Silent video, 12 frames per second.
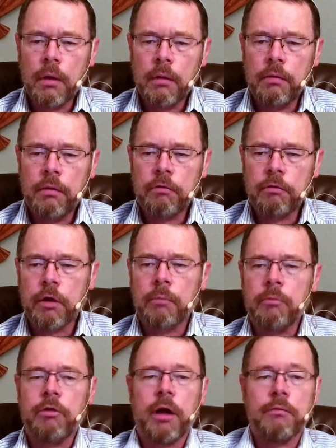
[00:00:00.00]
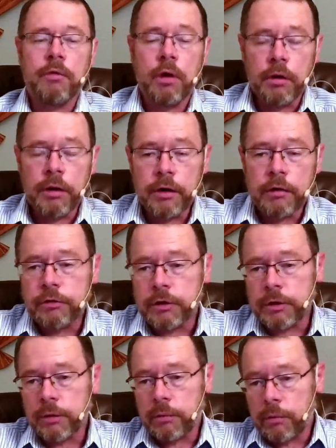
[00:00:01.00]
This comes out of our
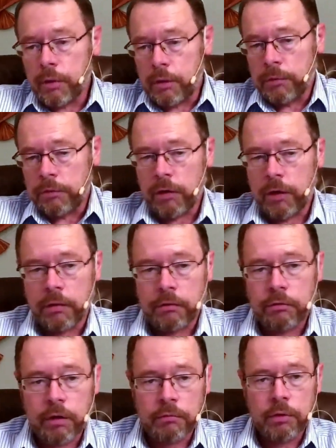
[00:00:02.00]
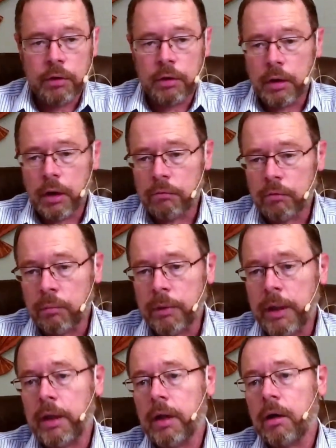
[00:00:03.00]
liturgy, and we say this every
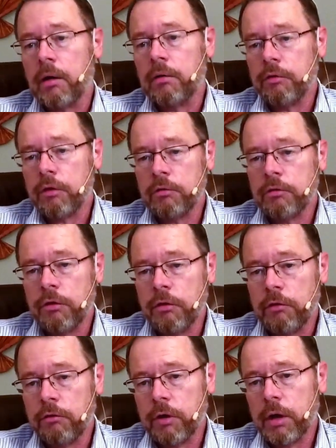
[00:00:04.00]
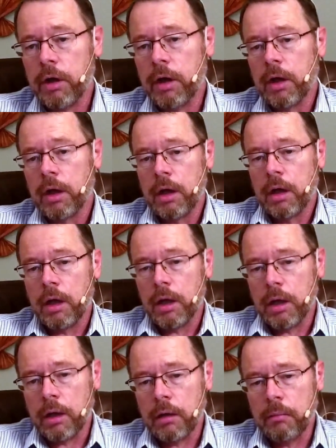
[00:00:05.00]
week in our services, and
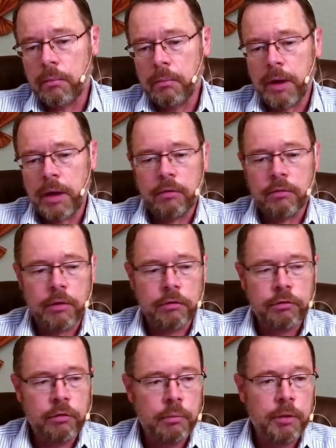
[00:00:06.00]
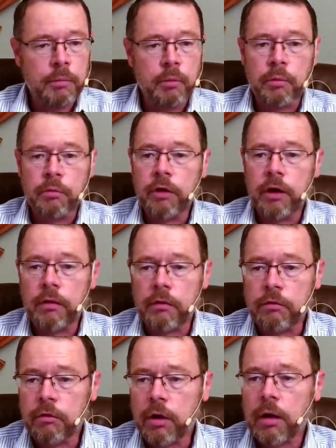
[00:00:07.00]
many traditional people will say
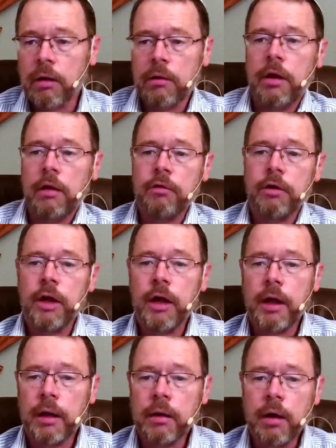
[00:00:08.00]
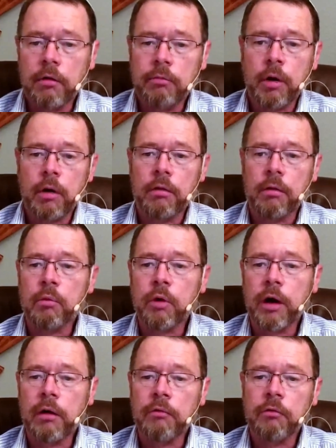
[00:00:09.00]
this every day and as part of their
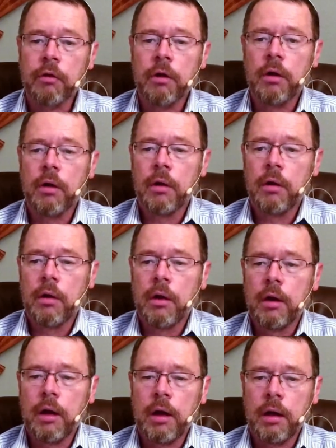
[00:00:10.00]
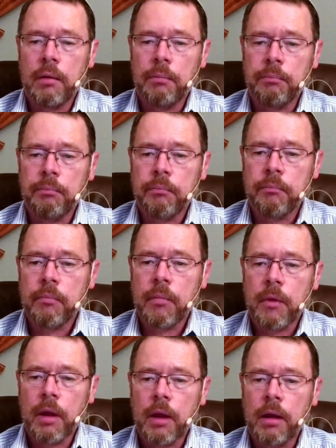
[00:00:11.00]
prayers. And
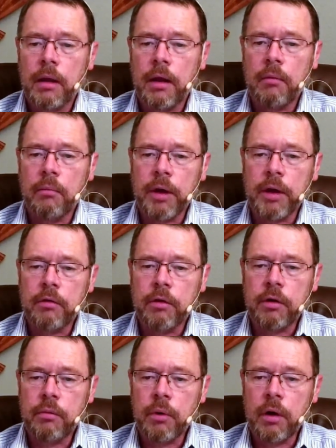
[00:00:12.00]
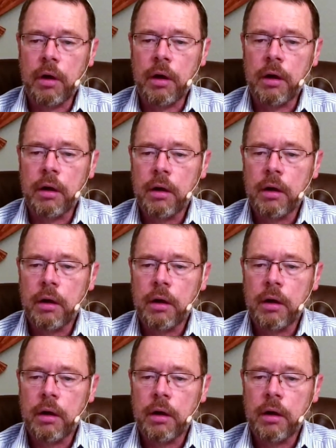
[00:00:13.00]
then we continue on.